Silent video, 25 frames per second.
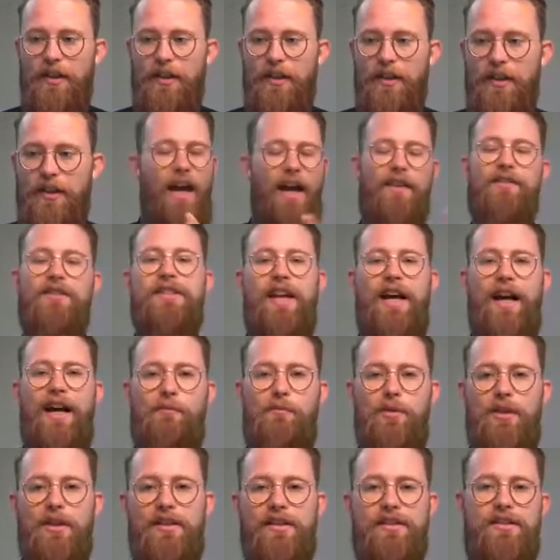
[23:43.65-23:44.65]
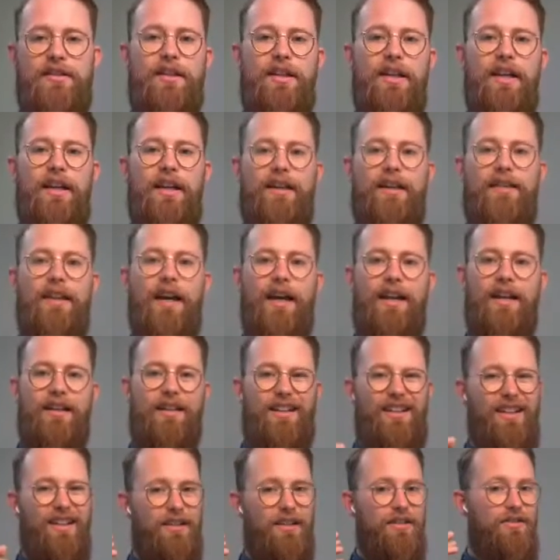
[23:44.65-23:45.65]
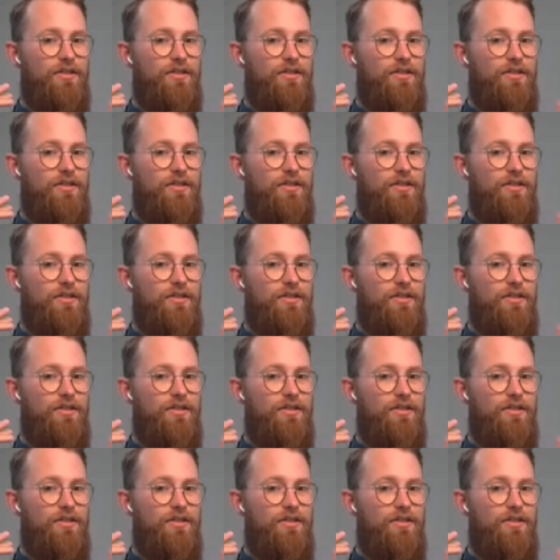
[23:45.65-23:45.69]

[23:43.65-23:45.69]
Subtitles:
If you have a tablet, then